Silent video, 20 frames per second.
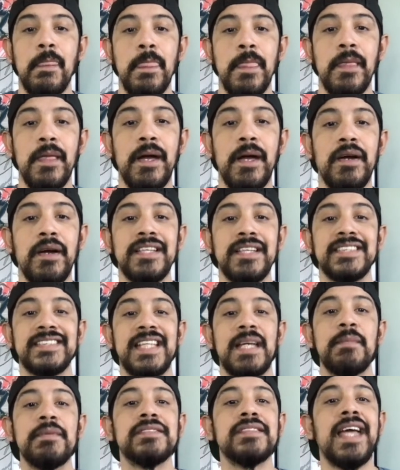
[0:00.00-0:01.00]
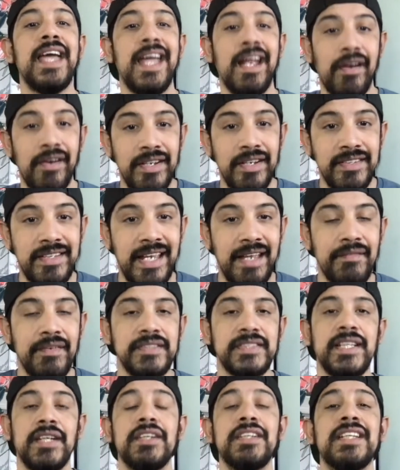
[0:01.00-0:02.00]
Now, his name is Aaron
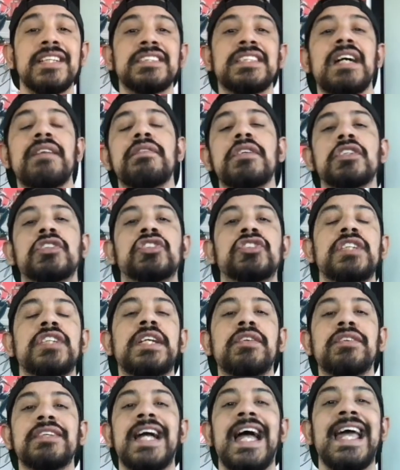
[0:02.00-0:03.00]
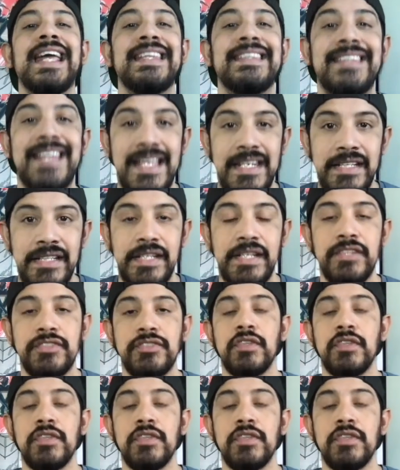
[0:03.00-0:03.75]
Davis. Now, he does have a secret identity.